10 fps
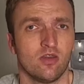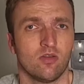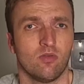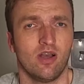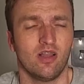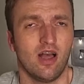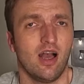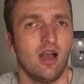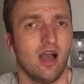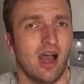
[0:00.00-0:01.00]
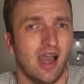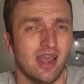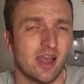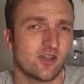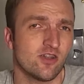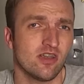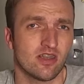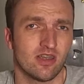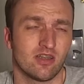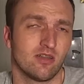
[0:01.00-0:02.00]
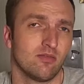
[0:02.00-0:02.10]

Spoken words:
Well, I actually think